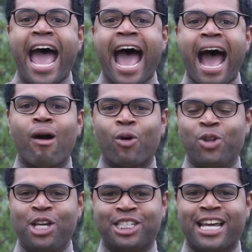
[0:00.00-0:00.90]
How are
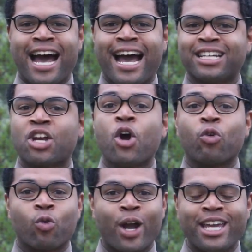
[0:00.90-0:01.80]
these guys
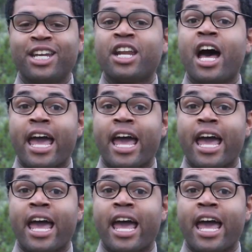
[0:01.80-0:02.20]
rated